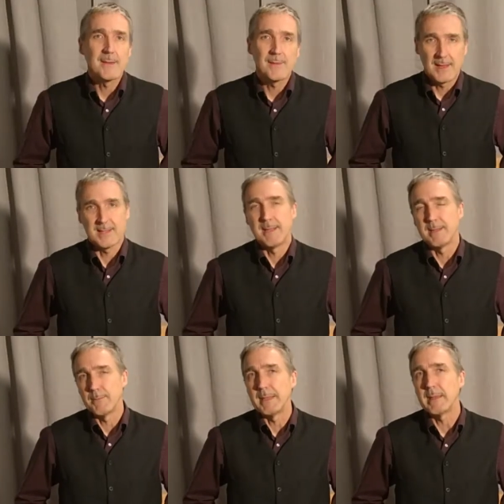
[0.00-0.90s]
that
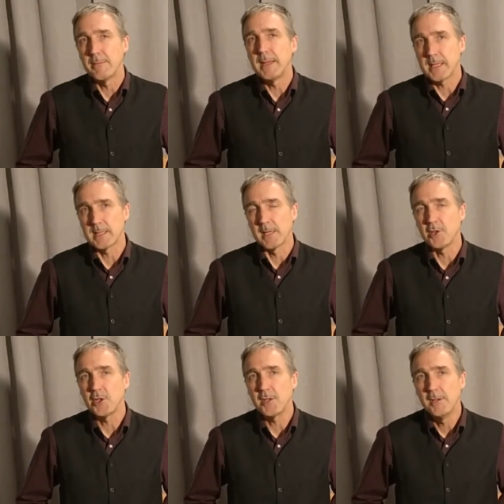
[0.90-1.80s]
sends me the
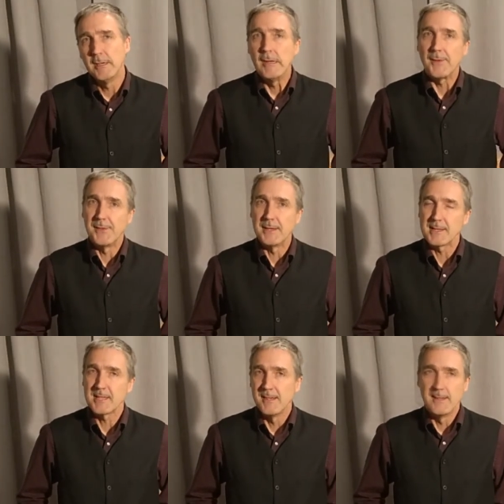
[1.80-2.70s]
message
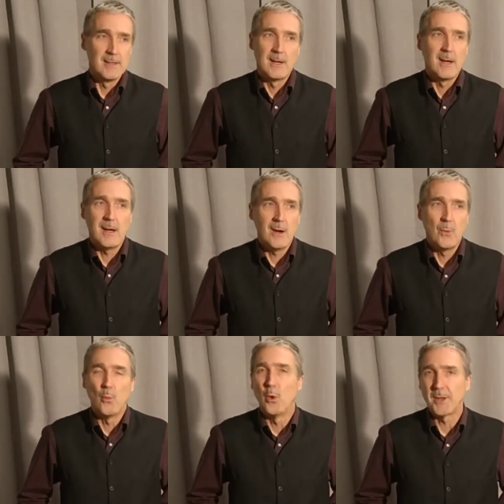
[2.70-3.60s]
that
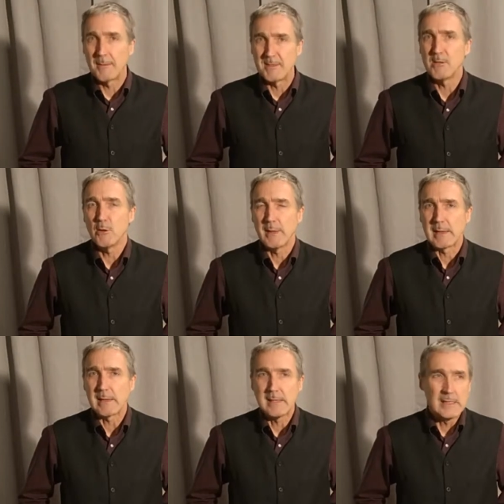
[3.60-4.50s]
what I'm
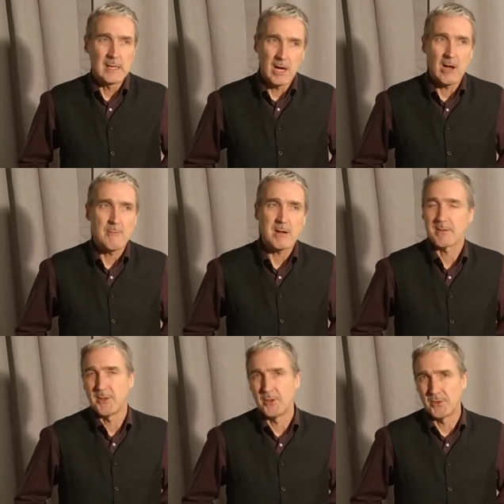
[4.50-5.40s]
doing, I'm
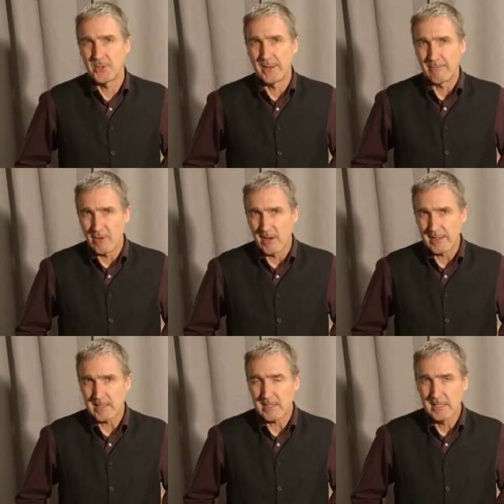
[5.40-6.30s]
either not doing
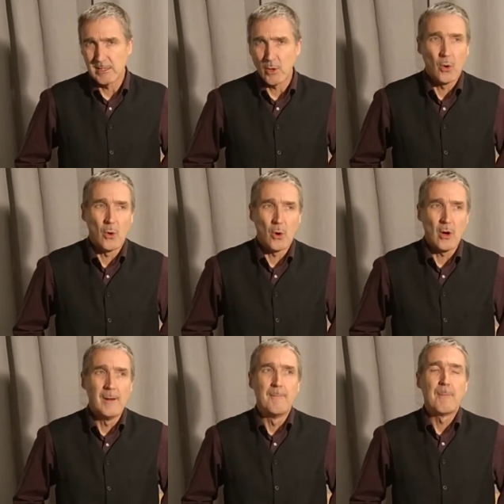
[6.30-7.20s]
right
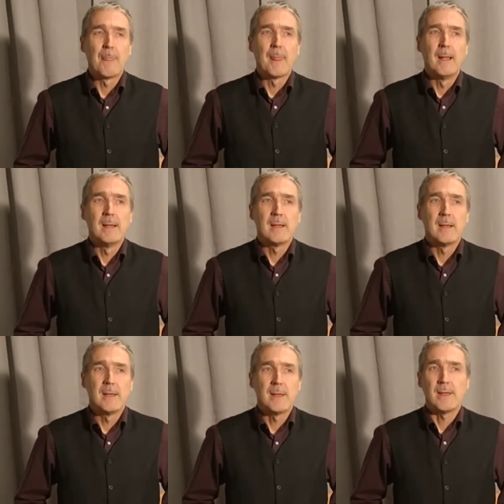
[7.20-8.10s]
or
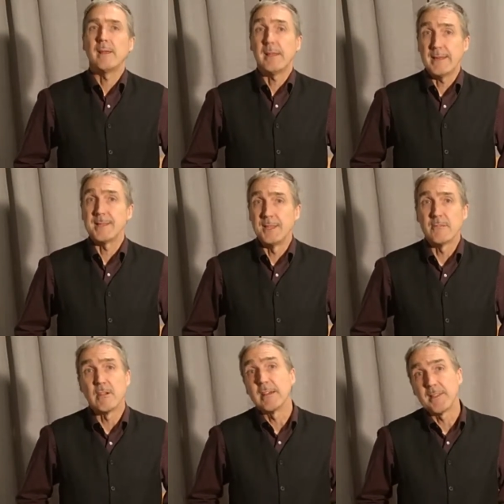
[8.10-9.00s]
it isn't the right